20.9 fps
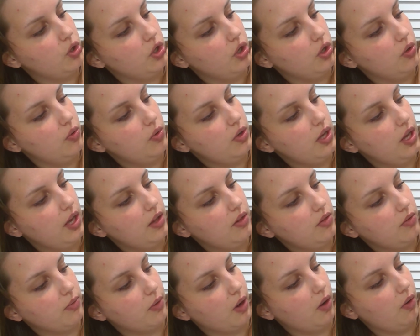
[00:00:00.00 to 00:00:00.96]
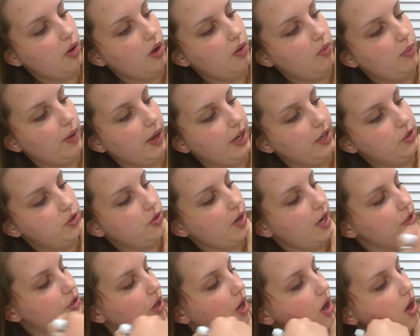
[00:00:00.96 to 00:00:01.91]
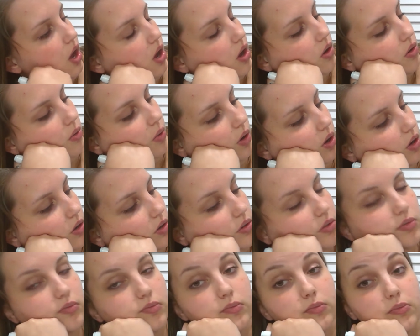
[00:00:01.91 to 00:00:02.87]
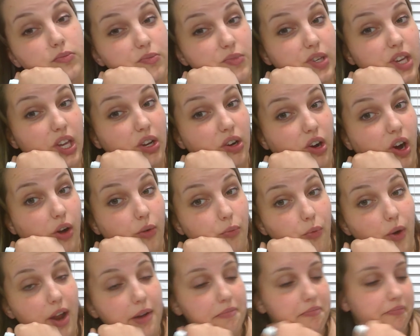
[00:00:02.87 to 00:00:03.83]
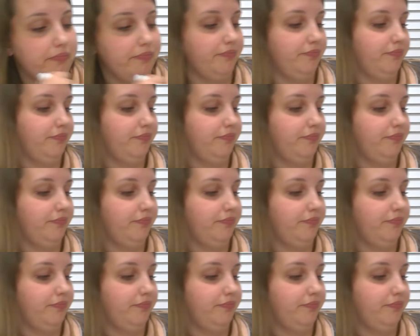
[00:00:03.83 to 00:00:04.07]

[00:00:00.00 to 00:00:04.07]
You can throw away trash. Oh, kindergarten red.